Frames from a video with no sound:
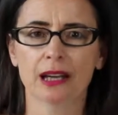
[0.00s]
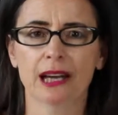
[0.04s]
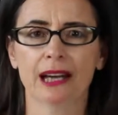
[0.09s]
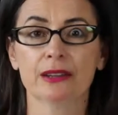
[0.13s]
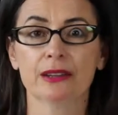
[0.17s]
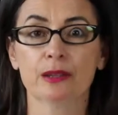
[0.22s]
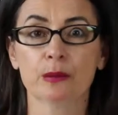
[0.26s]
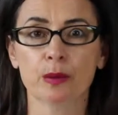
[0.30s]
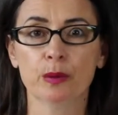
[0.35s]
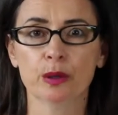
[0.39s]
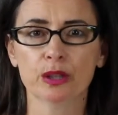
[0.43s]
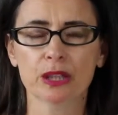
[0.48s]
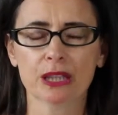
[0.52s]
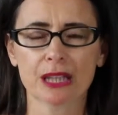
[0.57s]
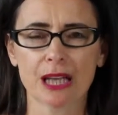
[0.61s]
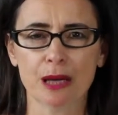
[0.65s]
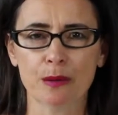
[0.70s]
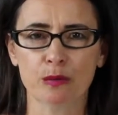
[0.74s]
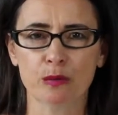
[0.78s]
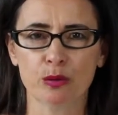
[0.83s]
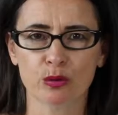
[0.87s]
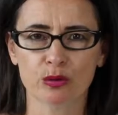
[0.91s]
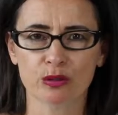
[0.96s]
And the
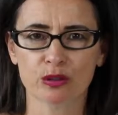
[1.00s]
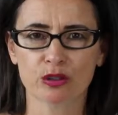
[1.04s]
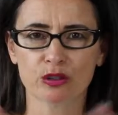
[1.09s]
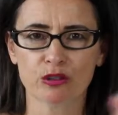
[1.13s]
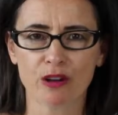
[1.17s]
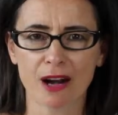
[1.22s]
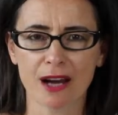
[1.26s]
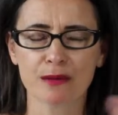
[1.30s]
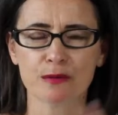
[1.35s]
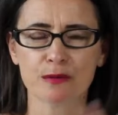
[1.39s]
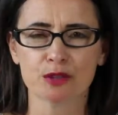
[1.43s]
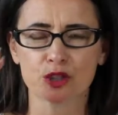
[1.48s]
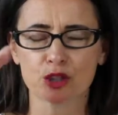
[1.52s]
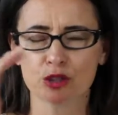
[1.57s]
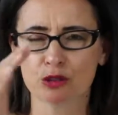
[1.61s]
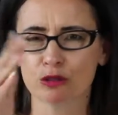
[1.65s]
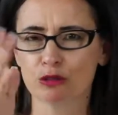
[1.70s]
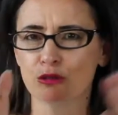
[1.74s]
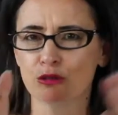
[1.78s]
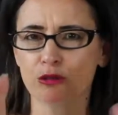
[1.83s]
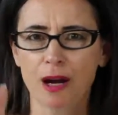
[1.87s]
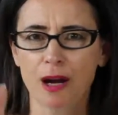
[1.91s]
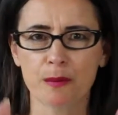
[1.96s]
Birthday book,
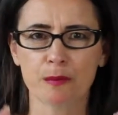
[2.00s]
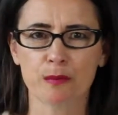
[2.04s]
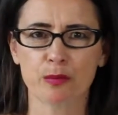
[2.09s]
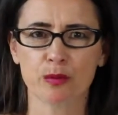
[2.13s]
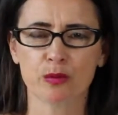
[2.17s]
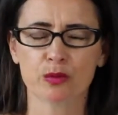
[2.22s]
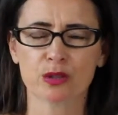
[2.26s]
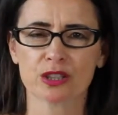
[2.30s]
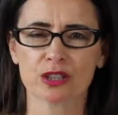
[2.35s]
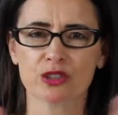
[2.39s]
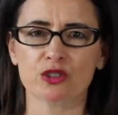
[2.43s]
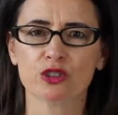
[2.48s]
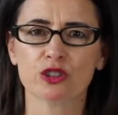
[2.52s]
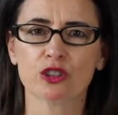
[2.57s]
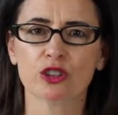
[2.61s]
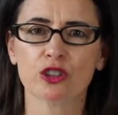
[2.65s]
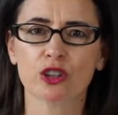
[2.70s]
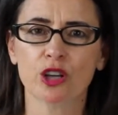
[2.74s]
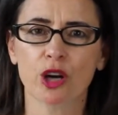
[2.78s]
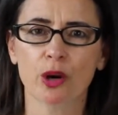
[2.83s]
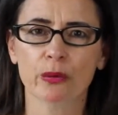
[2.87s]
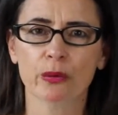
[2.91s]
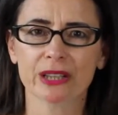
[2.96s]
two great books, and you
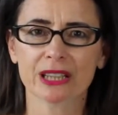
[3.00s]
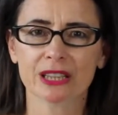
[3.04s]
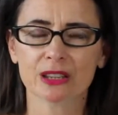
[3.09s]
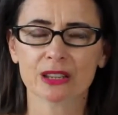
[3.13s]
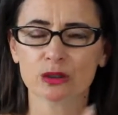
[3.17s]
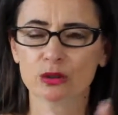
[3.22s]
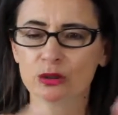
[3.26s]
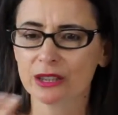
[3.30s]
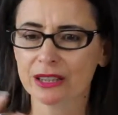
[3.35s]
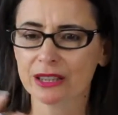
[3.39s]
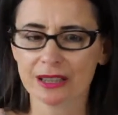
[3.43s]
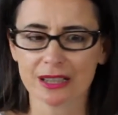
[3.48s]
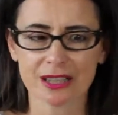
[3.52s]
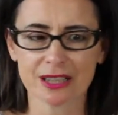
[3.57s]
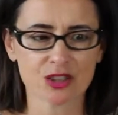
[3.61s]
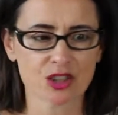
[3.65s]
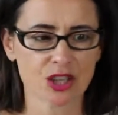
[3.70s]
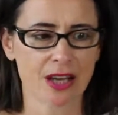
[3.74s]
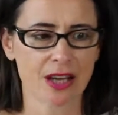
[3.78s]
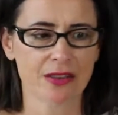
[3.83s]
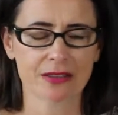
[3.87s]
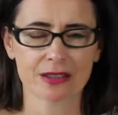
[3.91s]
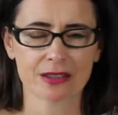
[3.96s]
can go in and look at
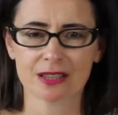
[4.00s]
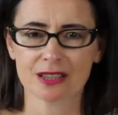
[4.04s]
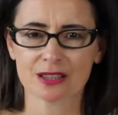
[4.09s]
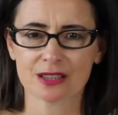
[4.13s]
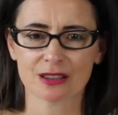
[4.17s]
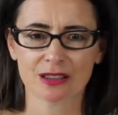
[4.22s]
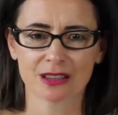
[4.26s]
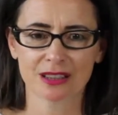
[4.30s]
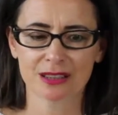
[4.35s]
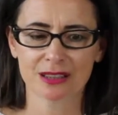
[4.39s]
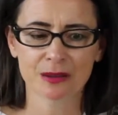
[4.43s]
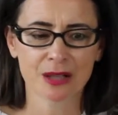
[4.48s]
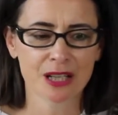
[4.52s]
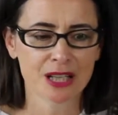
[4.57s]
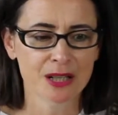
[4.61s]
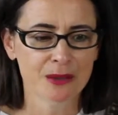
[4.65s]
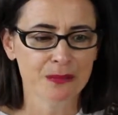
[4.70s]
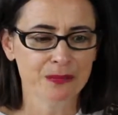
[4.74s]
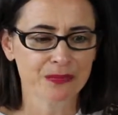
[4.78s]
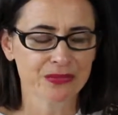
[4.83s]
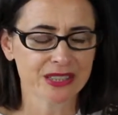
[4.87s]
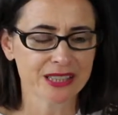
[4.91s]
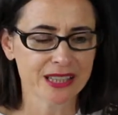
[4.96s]
each other's
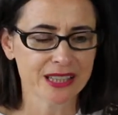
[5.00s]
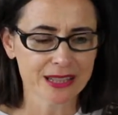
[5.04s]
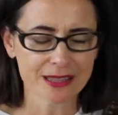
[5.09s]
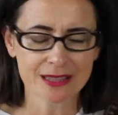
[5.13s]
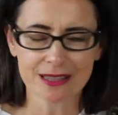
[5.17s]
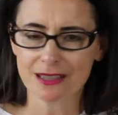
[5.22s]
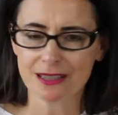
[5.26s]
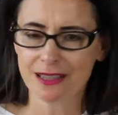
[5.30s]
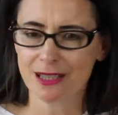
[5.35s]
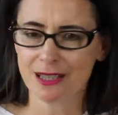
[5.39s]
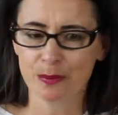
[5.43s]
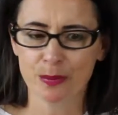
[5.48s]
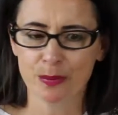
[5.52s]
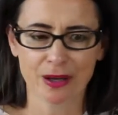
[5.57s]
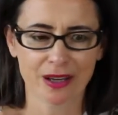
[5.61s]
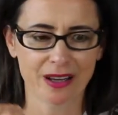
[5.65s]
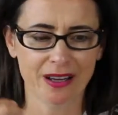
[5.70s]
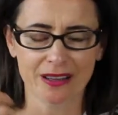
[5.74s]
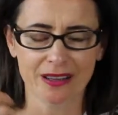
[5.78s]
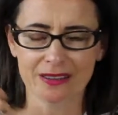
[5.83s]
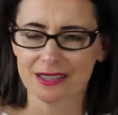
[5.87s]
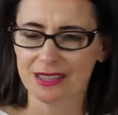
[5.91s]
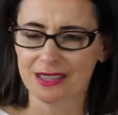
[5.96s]
destiny
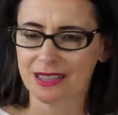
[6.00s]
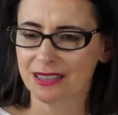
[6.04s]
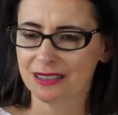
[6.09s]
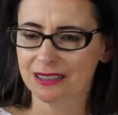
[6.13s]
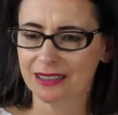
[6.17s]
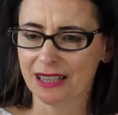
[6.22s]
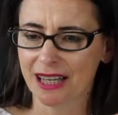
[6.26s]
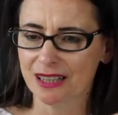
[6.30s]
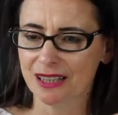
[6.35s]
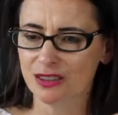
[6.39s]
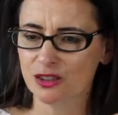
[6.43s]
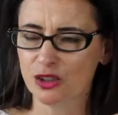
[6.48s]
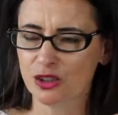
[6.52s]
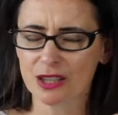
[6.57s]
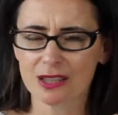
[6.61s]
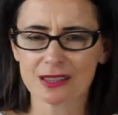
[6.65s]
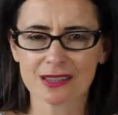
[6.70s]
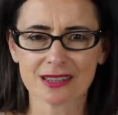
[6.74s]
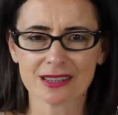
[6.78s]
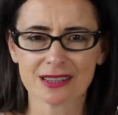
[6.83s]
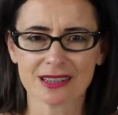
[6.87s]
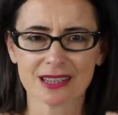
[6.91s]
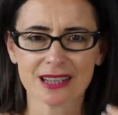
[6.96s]
paths, and you
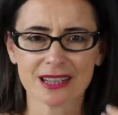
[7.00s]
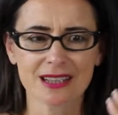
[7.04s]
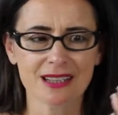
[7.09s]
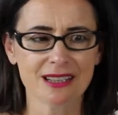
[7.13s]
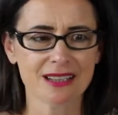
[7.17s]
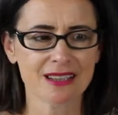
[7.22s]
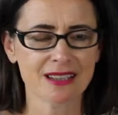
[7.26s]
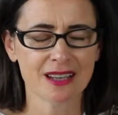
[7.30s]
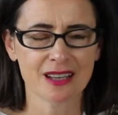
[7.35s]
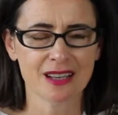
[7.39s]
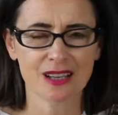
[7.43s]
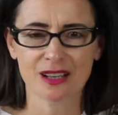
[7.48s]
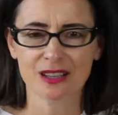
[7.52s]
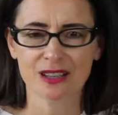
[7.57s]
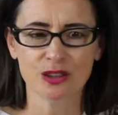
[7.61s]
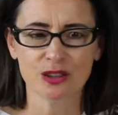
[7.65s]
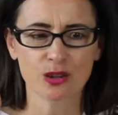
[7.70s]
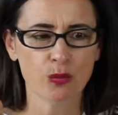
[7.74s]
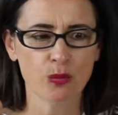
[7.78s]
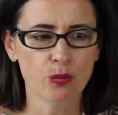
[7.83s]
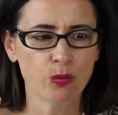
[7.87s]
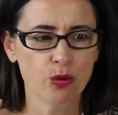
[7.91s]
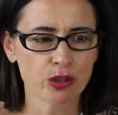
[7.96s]
can see,
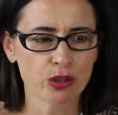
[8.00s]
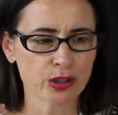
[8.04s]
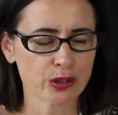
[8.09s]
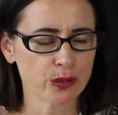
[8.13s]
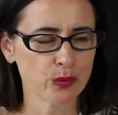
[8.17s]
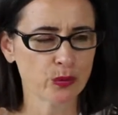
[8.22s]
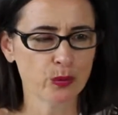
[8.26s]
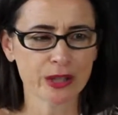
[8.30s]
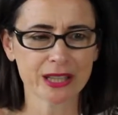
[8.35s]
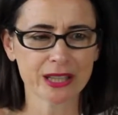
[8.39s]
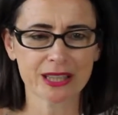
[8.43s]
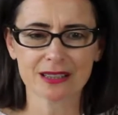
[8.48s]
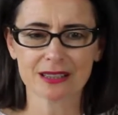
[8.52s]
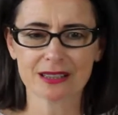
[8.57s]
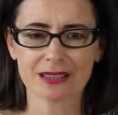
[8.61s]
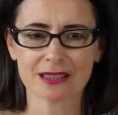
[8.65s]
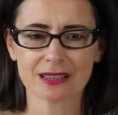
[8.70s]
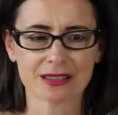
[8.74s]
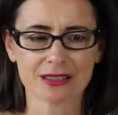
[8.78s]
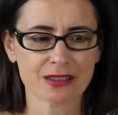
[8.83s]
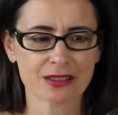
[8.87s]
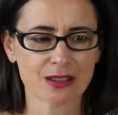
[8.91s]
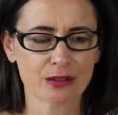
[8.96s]
what are the
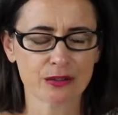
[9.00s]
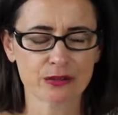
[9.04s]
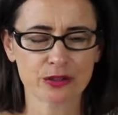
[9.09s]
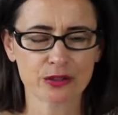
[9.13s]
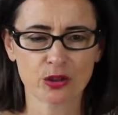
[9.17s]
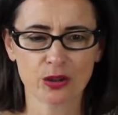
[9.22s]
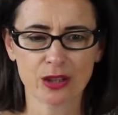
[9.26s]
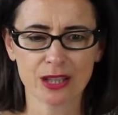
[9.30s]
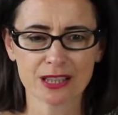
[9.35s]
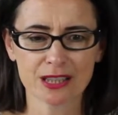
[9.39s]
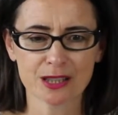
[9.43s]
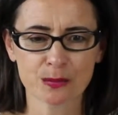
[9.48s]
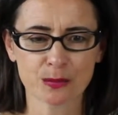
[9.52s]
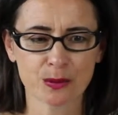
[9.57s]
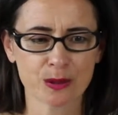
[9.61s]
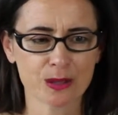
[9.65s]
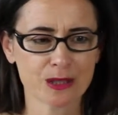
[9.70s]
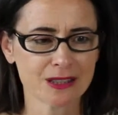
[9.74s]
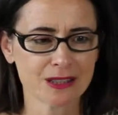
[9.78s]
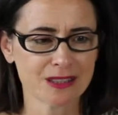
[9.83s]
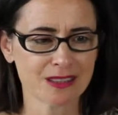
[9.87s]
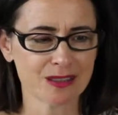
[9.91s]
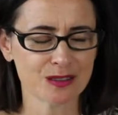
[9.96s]
weaknesses of your
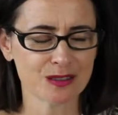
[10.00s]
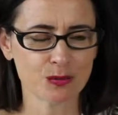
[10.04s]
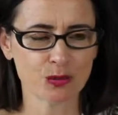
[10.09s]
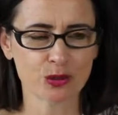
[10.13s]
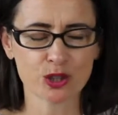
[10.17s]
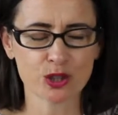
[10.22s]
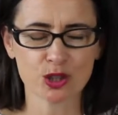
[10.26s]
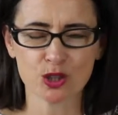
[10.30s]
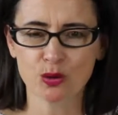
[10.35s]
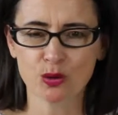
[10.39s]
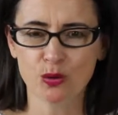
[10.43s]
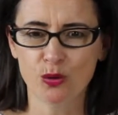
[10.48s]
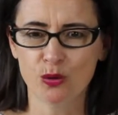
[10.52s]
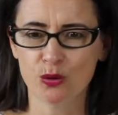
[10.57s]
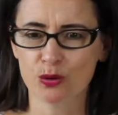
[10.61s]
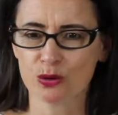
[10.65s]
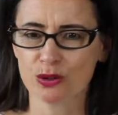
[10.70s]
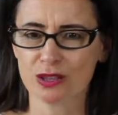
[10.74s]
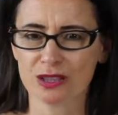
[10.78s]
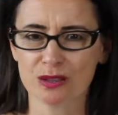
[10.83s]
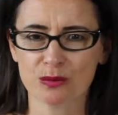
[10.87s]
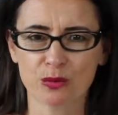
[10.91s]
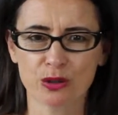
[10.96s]
husband's and what are
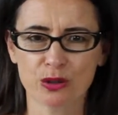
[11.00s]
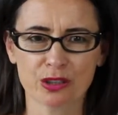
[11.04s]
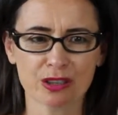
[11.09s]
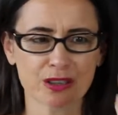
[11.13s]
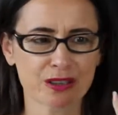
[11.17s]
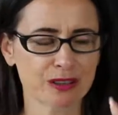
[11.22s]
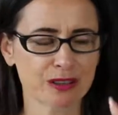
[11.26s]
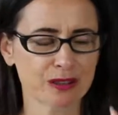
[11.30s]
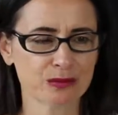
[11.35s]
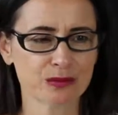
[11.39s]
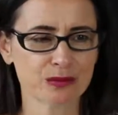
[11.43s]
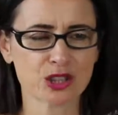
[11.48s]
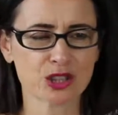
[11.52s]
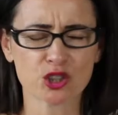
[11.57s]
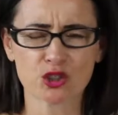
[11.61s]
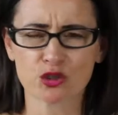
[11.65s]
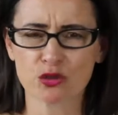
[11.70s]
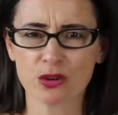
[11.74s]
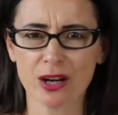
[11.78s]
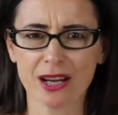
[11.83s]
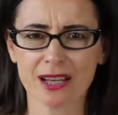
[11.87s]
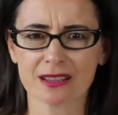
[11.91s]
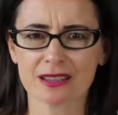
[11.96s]
yours and what are the
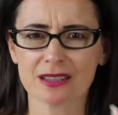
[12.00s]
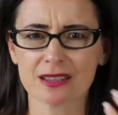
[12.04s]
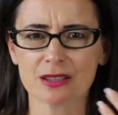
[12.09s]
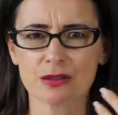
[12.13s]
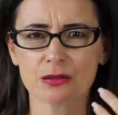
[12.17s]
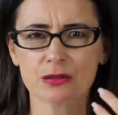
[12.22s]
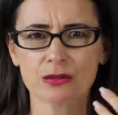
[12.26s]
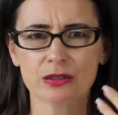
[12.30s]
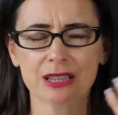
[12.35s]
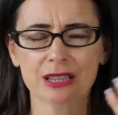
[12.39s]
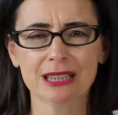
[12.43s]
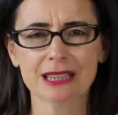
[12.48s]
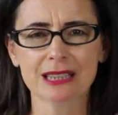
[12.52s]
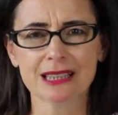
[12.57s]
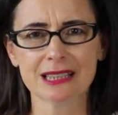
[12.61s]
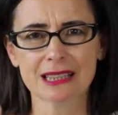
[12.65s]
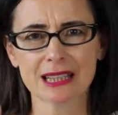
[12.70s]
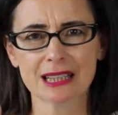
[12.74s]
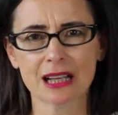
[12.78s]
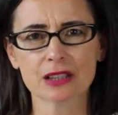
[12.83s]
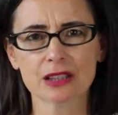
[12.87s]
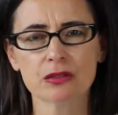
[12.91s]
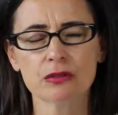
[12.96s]
strengths, and really
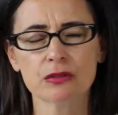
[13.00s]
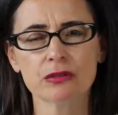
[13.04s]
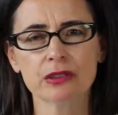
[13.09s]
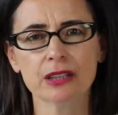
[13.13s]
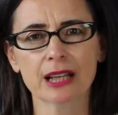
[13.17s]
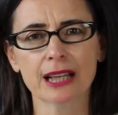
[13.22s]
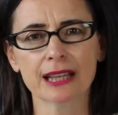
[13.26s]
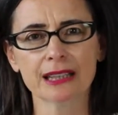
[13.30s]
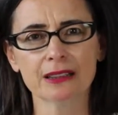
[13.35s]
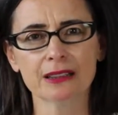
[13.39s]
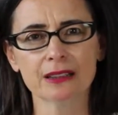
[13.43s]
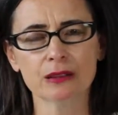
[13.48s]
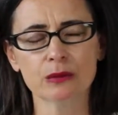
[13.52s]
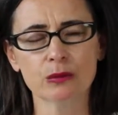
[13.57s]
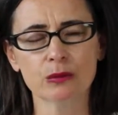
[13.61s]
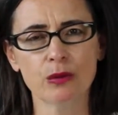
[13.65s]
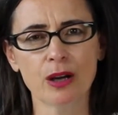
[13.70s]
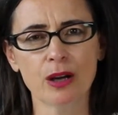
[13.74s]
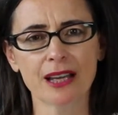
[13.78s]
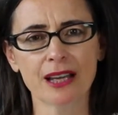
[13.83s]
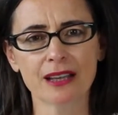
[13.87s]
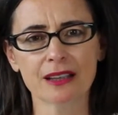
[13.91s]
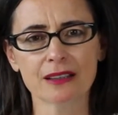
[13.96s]
start to relate in a
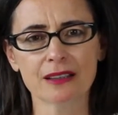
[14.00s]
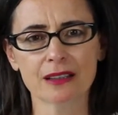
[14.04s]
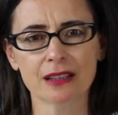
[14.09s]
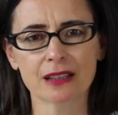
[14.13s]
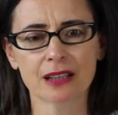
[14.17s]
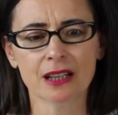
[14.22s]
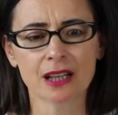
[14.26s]
way